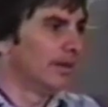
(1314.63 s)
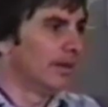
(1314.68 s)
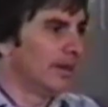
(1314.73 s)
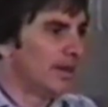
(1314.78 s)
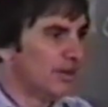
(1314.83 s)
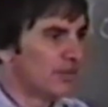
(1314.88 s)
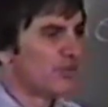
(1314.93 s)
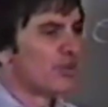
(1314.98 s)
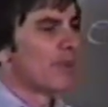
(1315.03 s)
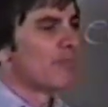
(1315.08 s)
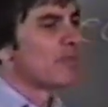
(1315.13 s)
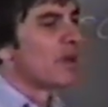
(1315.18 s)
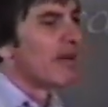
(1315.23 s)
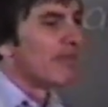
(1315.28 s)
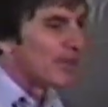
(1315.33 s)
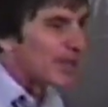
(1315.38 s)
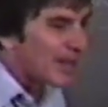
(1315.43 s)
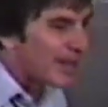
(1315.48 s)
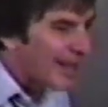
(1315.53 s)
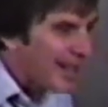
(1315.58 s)
he tripped over
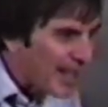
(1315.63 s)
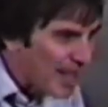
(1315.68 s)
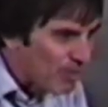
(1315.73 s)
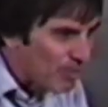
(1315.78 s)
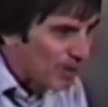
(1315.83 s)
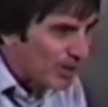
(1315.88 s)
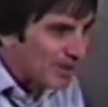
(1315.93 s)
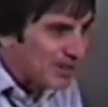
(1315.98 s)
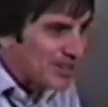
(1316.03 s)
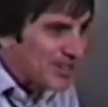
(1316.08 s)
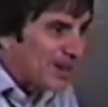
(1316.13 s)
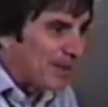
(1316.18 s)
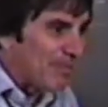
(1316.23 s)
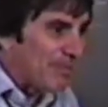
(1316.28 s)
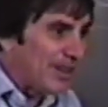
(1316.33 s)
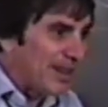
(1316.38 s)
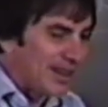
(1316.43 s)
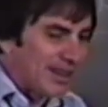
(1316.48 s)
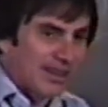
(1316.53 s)
the cable or something,